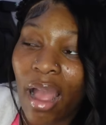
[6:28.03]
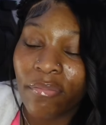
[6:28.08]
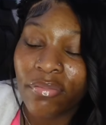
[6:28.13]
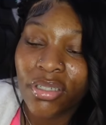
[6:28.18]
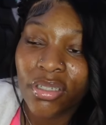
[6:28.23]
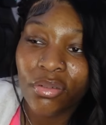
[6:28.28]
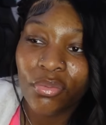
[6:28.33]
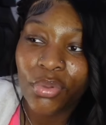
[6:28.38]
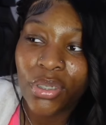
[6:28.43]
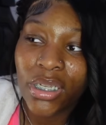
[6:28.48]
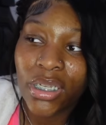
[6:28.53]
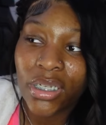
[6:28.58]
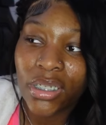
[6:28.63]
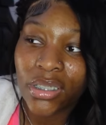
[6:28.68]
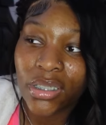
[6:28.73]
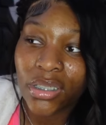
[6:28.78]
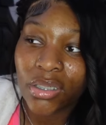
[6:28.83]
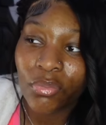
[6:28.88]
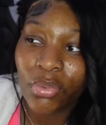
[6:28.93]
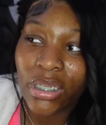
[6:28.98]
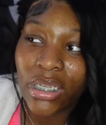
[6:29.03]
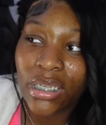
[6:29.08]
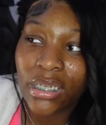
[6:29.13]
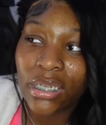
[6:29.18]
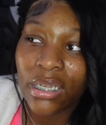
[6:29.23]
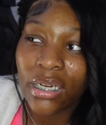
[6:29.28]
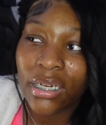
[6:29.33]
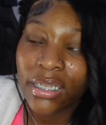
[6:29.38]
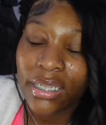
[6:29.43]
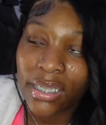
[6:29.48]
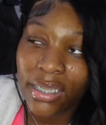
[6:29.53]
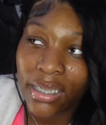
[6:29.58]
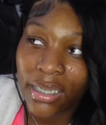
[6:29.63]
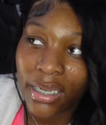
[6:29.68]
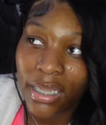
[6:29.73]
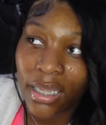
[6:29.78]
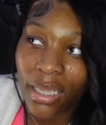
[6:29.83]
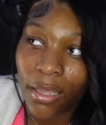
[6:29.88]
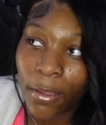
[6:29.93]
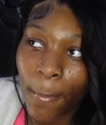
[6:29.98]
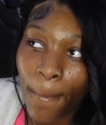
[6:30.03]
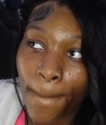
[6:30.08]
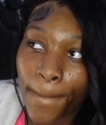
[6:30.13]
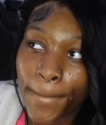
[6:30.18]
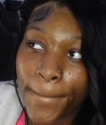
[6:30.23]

After we get we get done eating,